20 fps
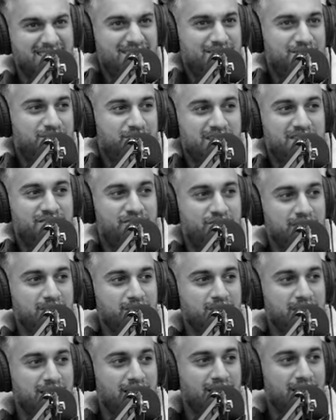Just to
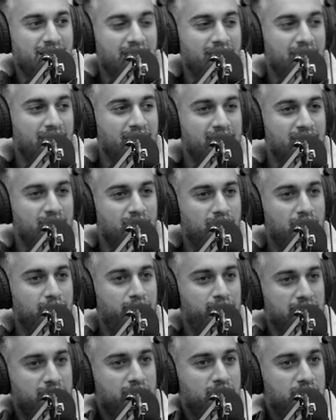intrigue me. And
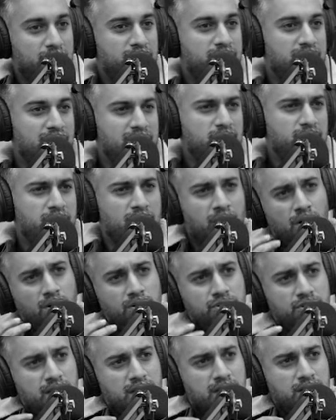people used to say to me,
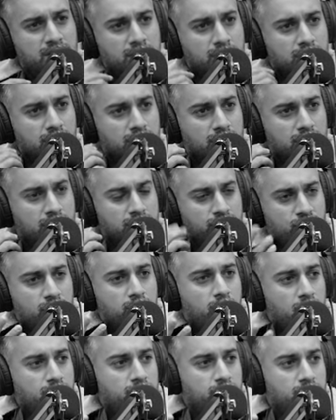oh, Junaid,
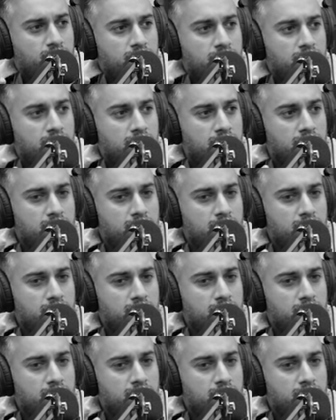you're a model.